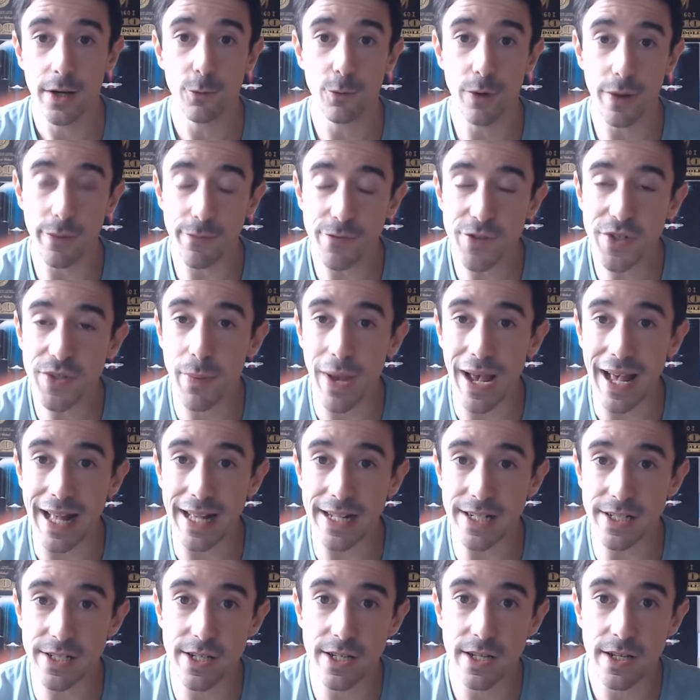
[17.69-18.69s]
we've
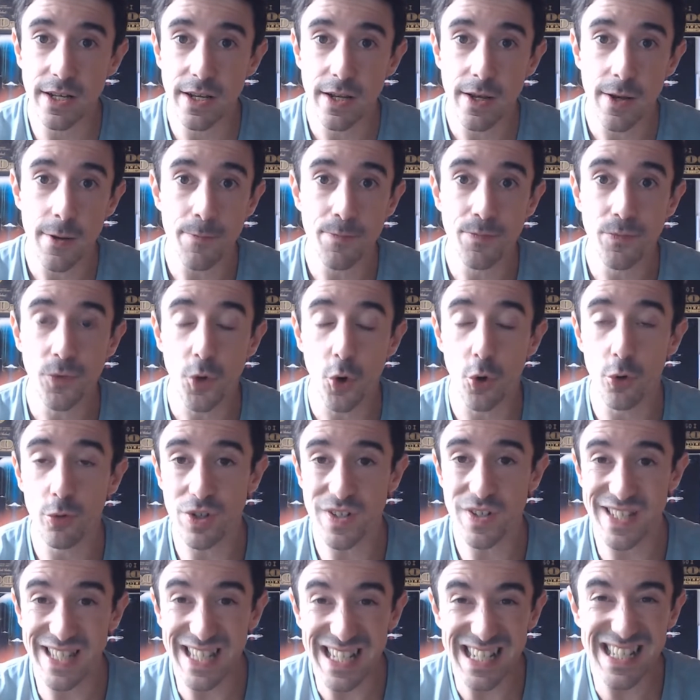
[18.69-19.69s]
spent
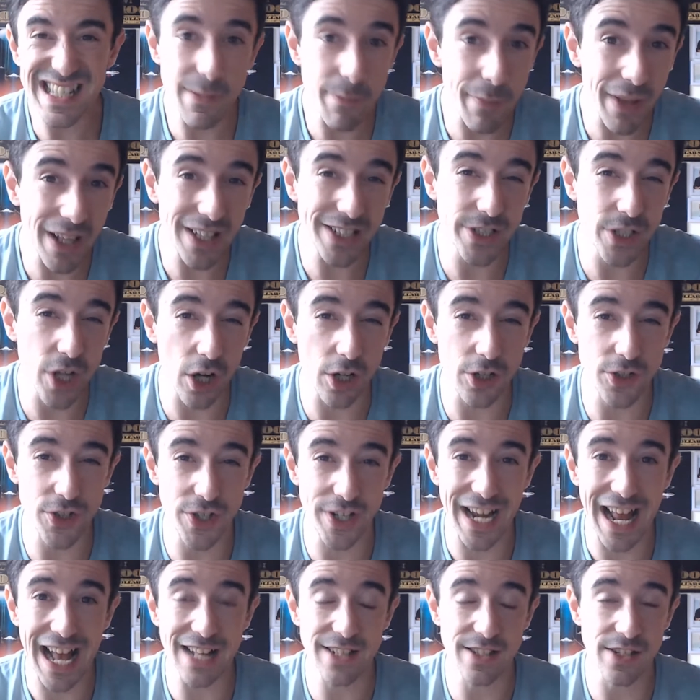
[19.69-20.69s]
over $60 million
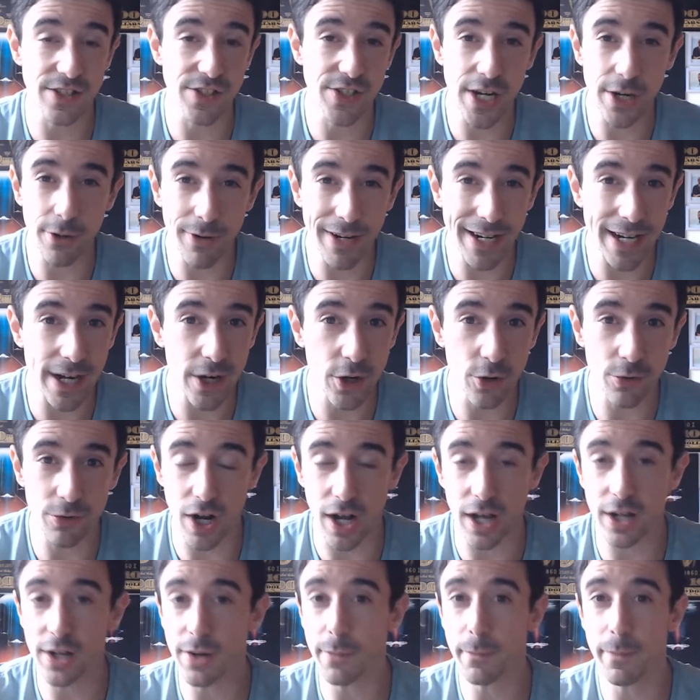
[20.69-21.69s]
in ads and generated over
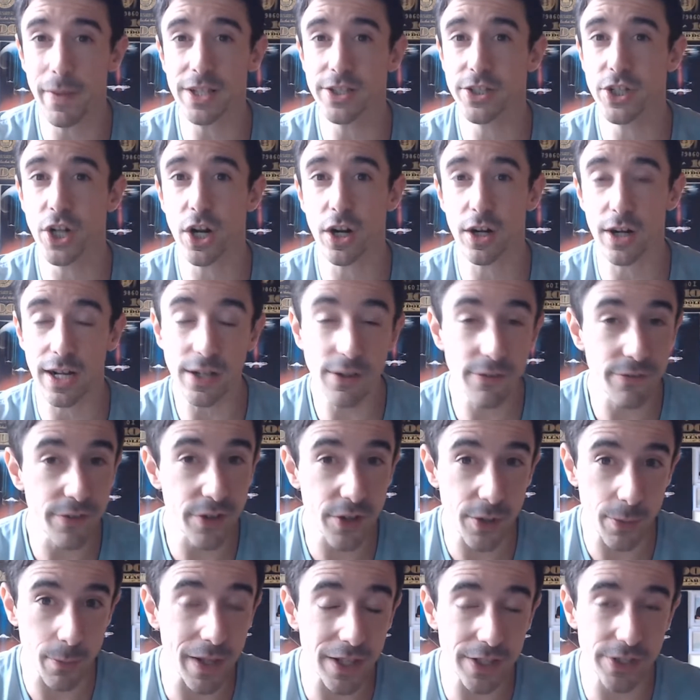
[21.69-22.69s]
$100 million,
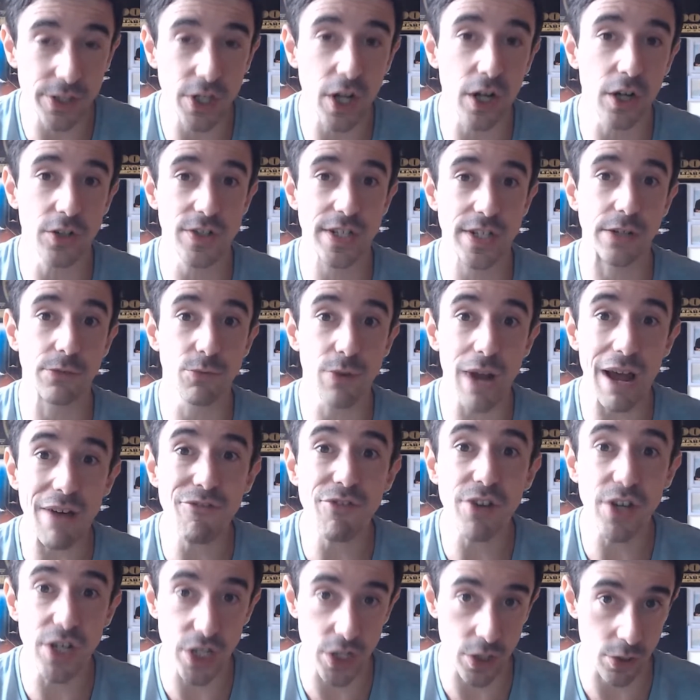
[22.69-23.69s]
$150 million in
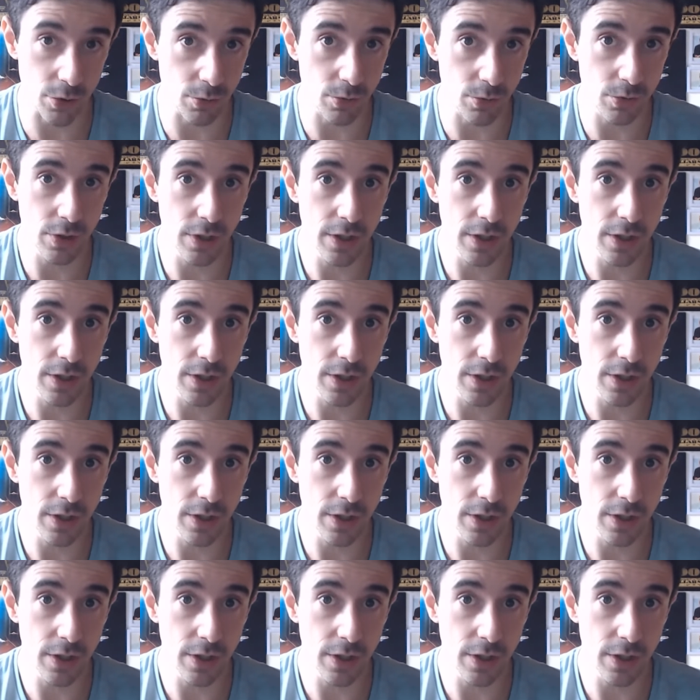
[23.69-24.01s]
revenue